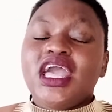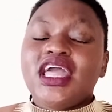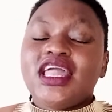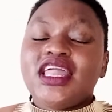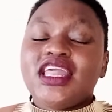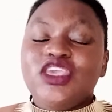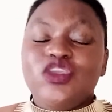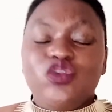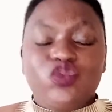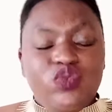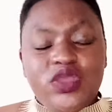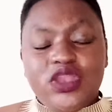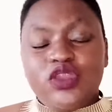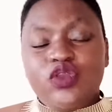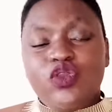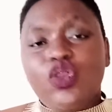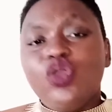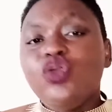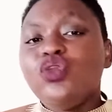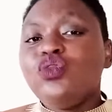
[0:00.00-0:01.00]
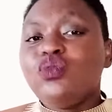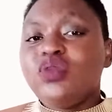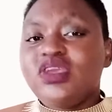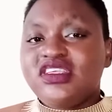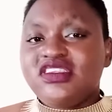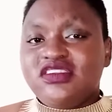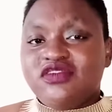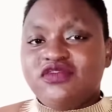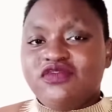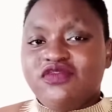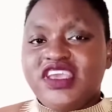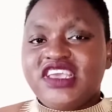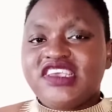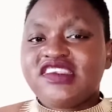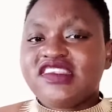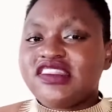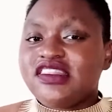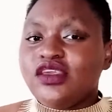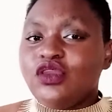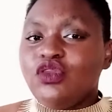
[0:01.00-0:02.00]
you will always
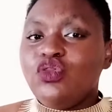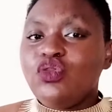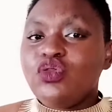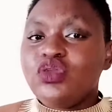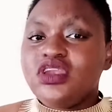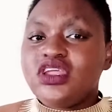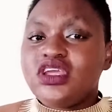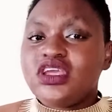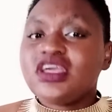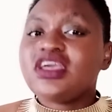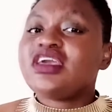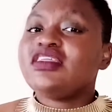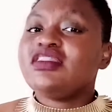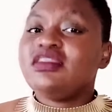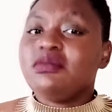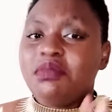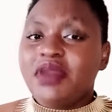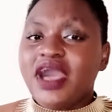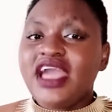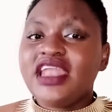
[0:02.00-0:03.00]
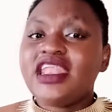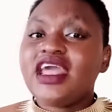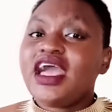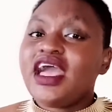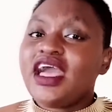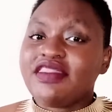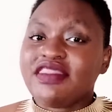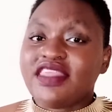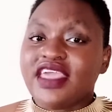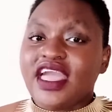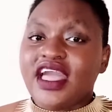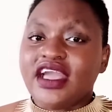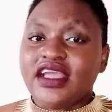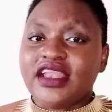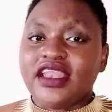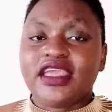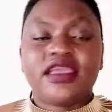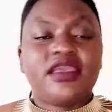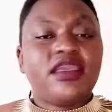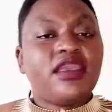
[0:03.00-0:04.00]
face the good, the bad, and the
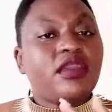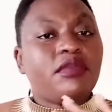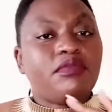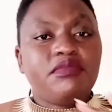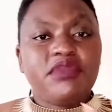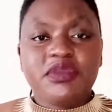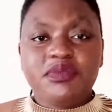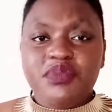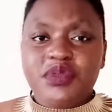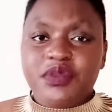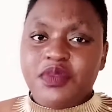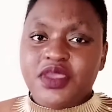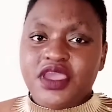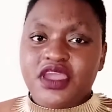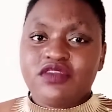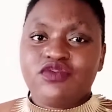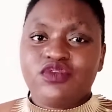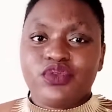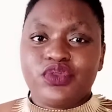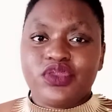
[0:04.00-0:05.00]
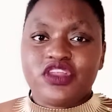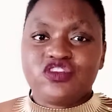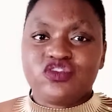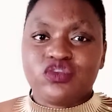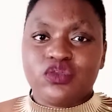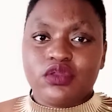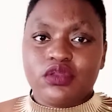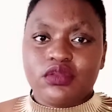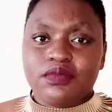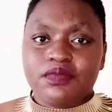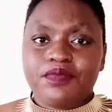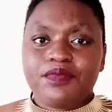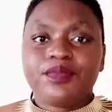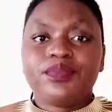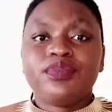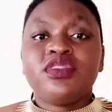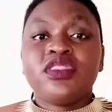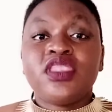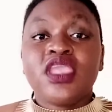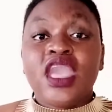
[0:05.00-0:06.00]
ugly. Be prepared for it all.
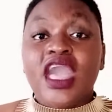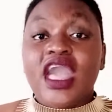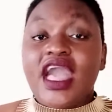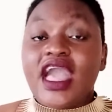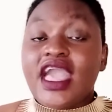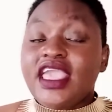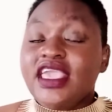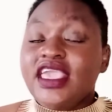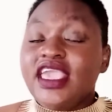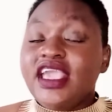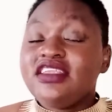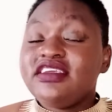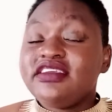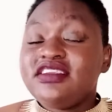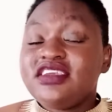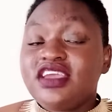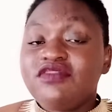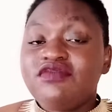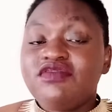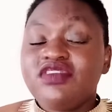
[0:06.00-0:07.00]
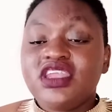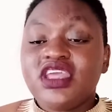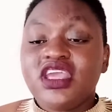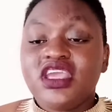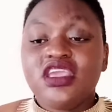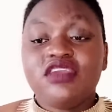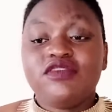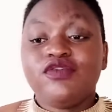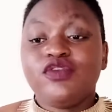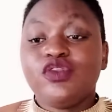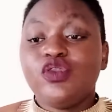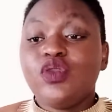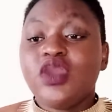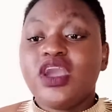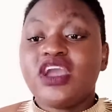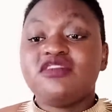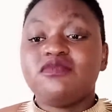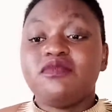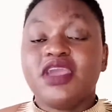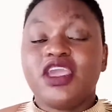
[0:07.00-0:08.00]
I get it every day. If you look
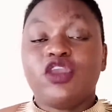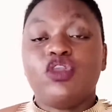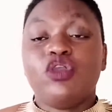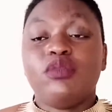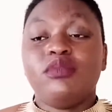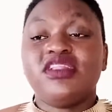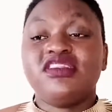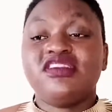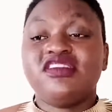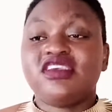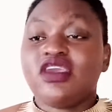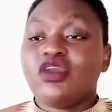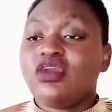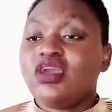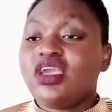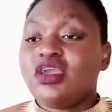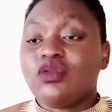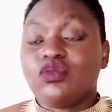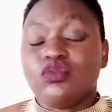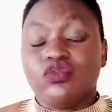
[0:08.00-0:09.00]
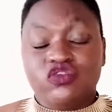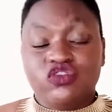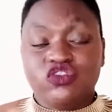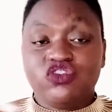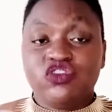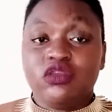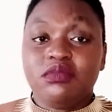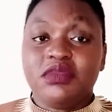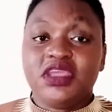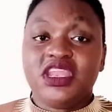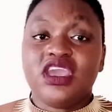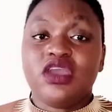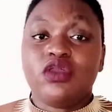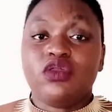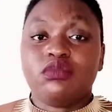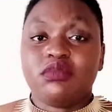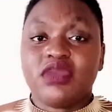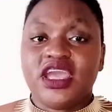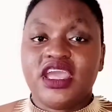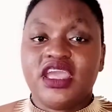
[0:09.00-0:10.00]
at my comments on social media,
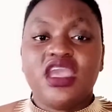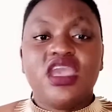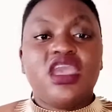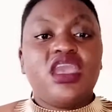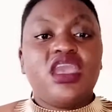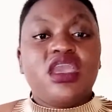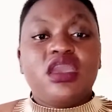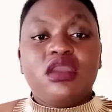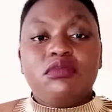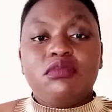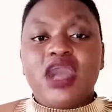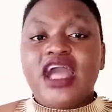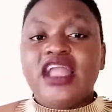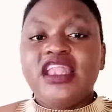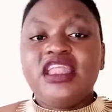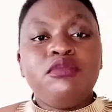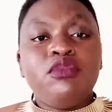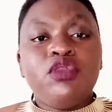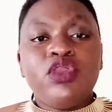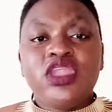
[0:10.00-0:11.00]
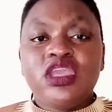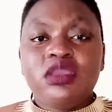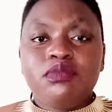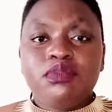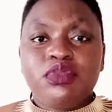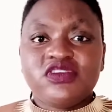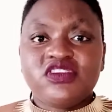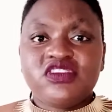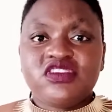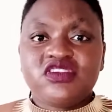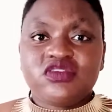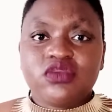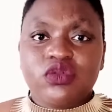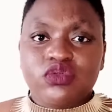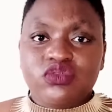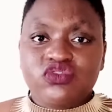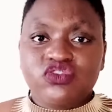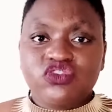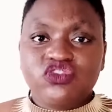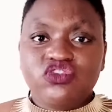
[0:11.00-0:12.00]
on my early morning posts
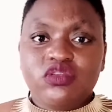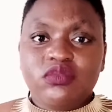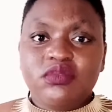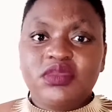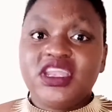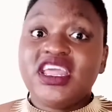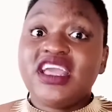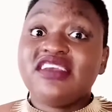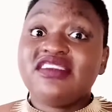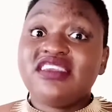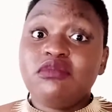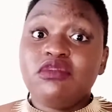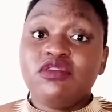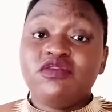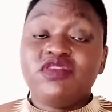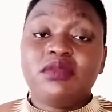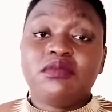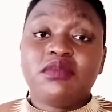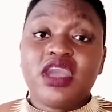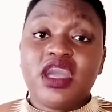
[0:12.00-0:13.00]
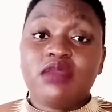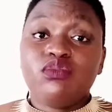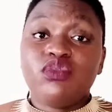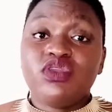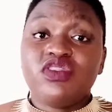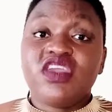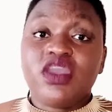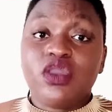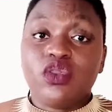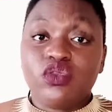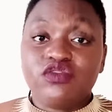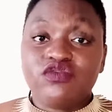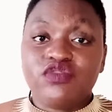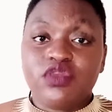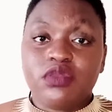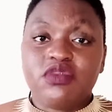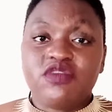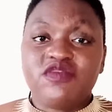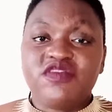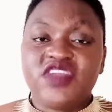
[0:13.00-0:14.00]
on social media, some of them come with their own
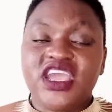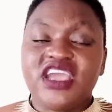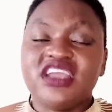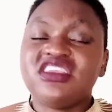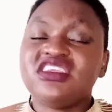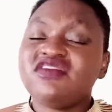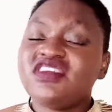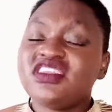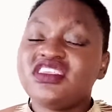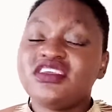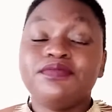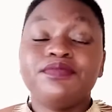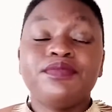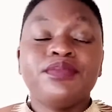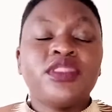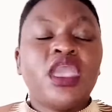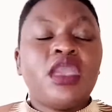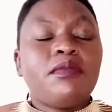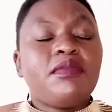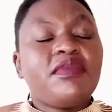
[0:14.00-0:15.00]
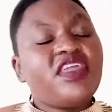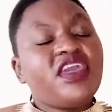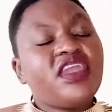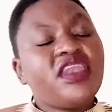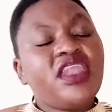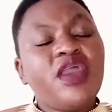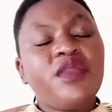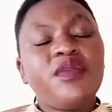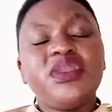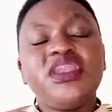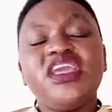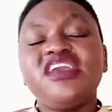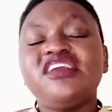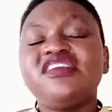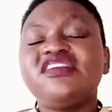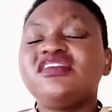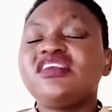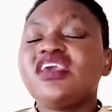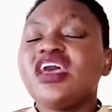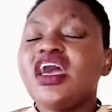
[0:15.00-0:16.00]
form of negativity. But then
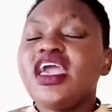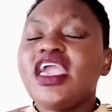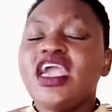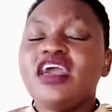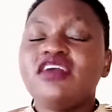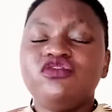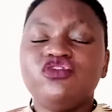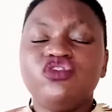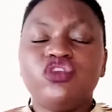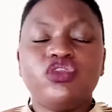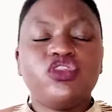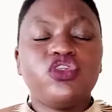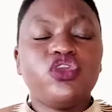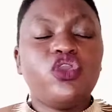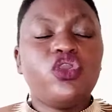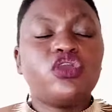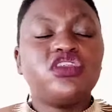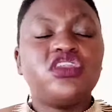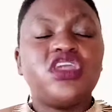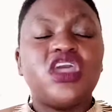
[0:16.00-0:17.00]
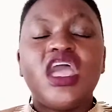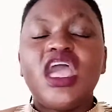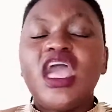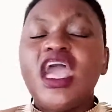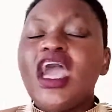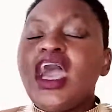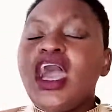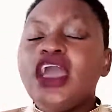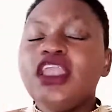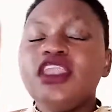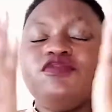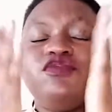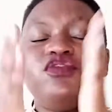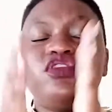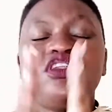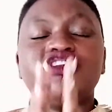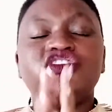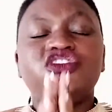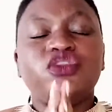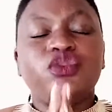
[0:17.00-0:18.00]
nowadays, I have told God,
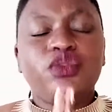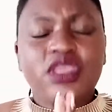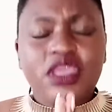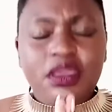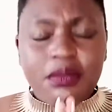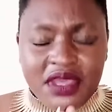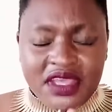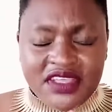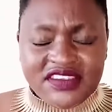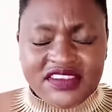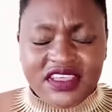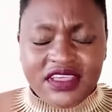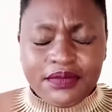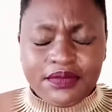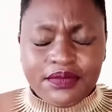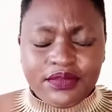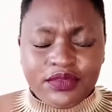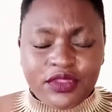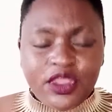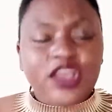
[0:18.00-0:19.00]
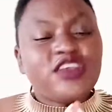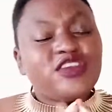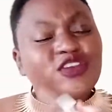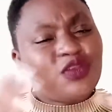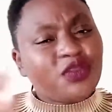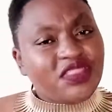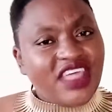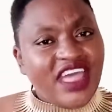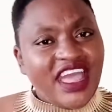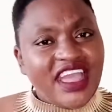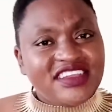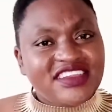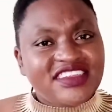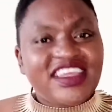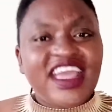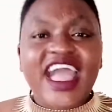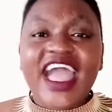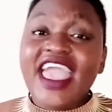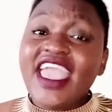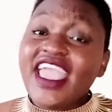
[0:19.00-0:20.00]
anifundishe kunyamaza, so that
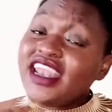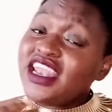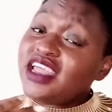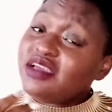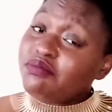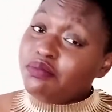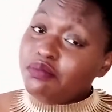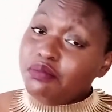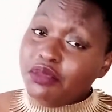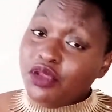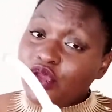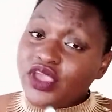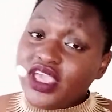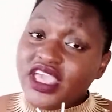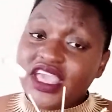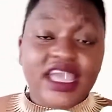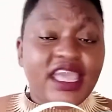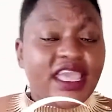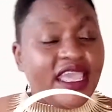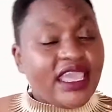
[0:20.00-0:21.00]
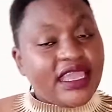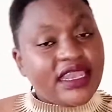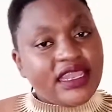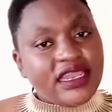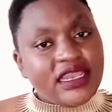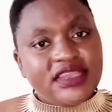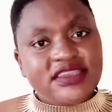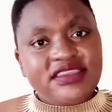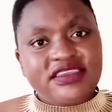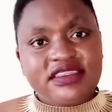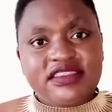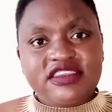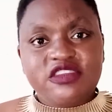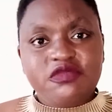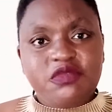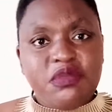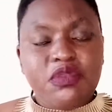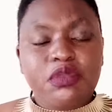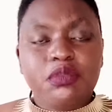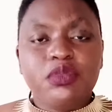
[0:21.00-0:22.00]
I end up blocking and deleting these
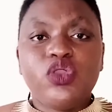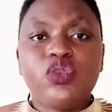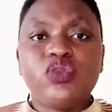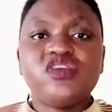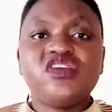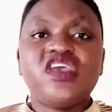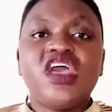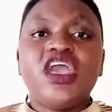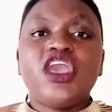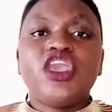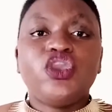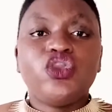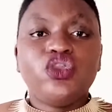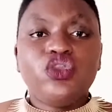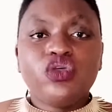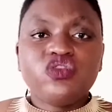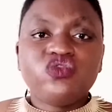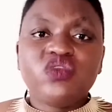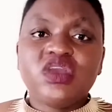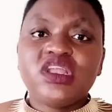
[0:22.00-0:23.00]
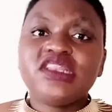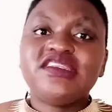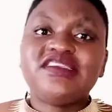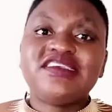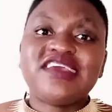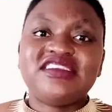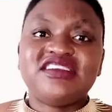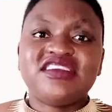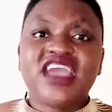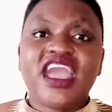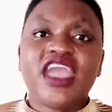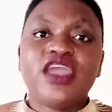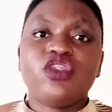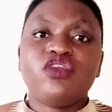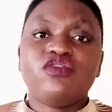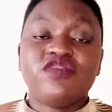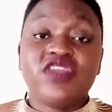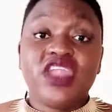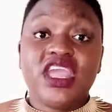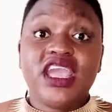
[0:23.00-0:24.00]
people, because you don't want such kind
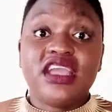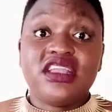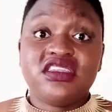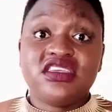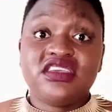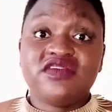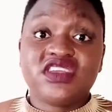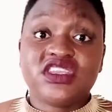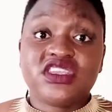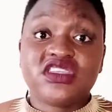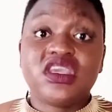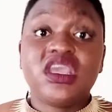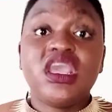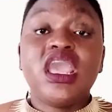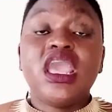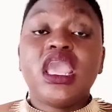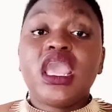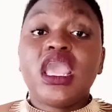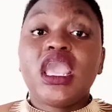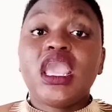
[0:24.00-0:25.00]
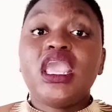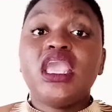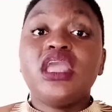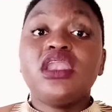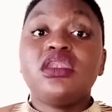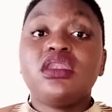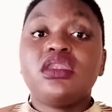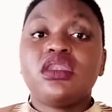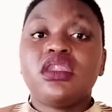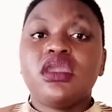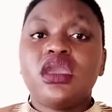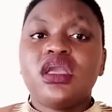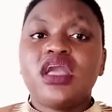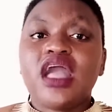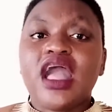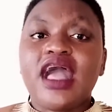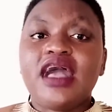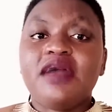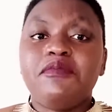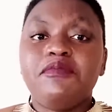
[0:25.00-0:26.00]
of negativity in
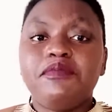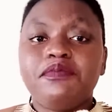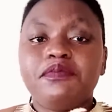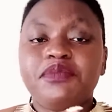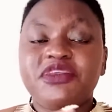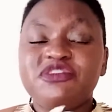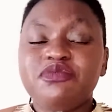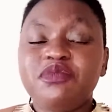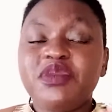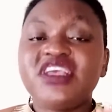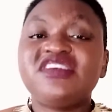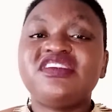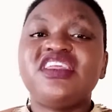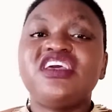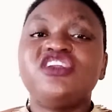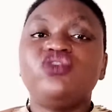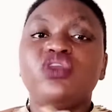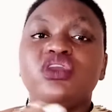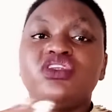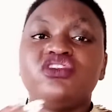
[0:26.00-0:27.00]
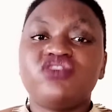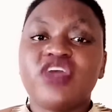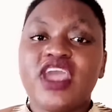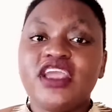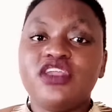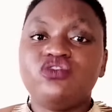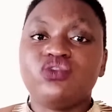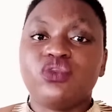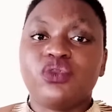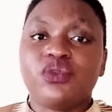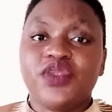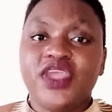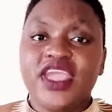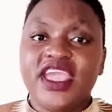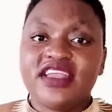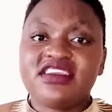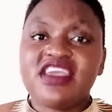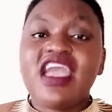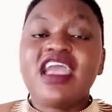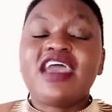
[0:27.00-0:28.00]
a space that you're trying to
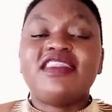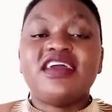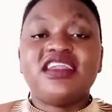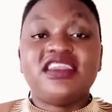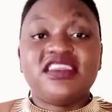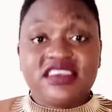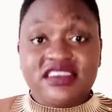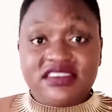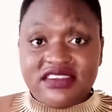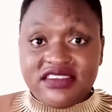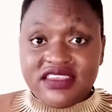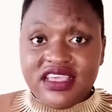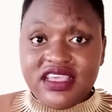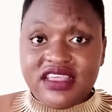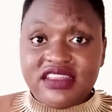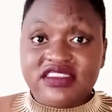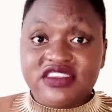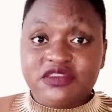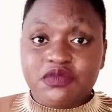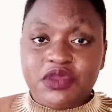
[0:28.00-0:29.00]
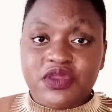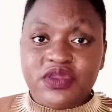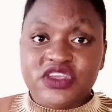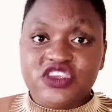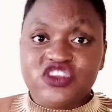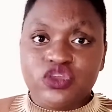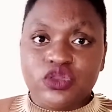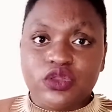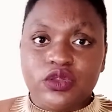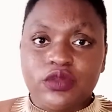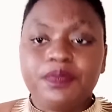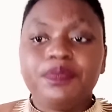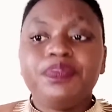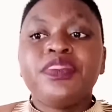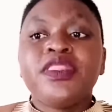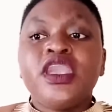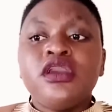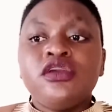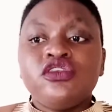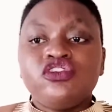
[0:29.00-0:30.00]
create that is inspirational.
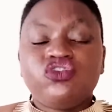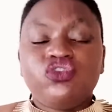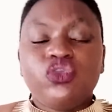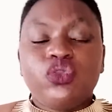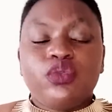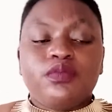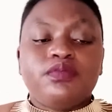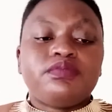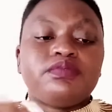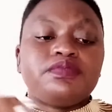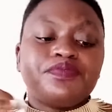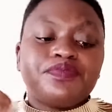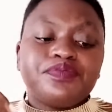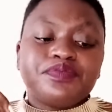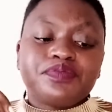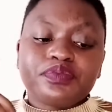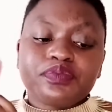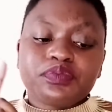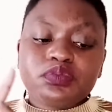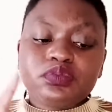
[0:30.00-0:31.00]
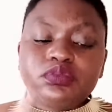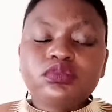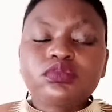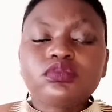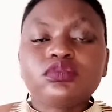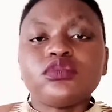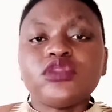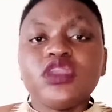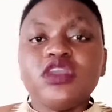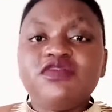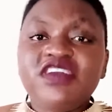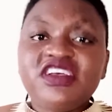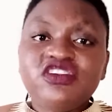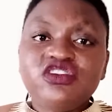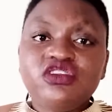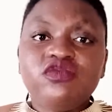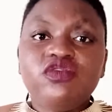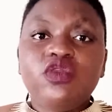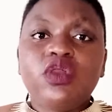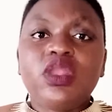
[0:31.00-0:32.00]
So, first
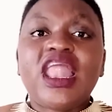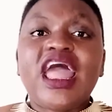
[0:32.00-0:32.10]
of all,